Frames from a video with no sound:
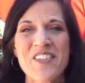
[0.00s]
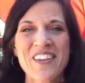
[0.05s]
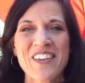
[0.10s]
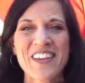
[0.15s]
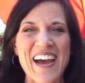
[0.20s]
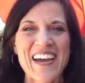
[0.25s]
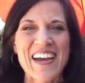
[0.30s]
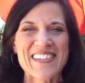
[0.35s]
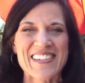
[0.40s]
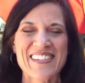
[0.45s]
under
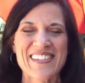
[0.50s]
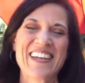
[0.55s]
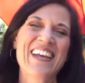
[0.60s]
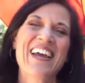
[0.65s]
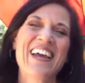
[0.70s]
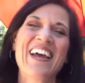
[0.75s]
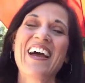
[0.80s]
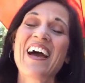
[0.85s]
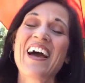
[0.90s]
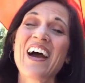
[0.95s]
the lights.
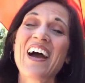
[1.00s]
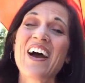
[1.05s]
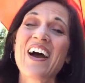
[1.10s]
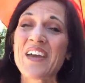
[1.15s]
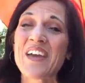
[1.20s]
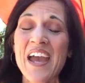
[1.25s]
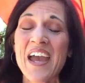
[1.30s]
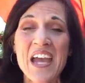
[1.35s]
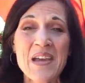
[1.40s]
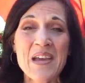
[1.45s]

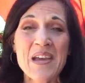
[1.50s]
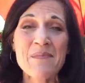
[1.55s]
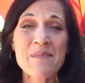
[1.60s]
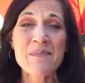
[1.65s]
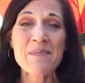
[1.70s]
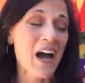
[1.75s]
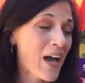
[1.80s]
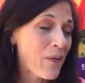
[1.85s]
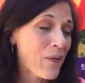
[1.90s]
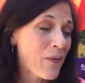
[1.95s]
Okay,
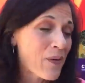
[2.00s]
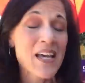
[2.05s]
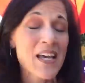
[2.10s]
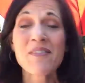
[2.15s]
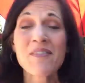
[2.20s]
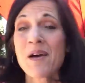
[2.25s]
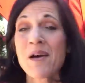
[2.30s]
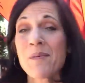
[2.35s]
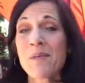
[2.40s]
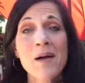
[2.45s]
Amy, I always
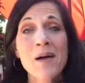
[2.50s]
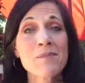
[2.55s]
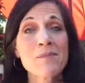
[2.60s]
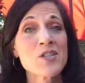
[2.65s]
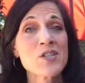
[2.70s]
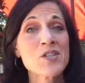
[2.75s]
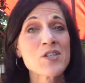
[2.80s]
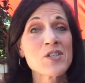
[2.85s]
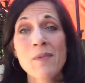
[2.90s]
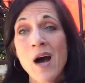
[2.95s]
have that
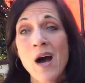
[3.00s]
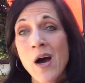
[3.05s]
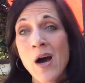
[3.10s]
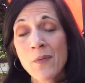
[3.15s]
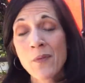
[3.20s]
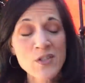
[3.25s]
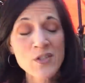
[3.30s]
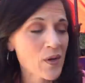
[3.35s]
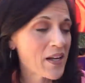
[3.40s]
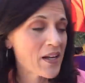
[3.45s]
problem too. I'm
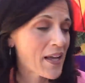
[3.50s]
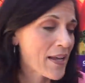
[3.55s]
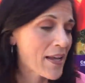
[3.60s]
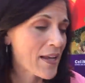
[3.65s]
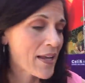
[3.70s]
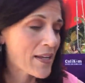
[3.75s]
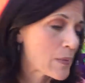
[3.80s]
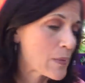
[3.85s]
always running out of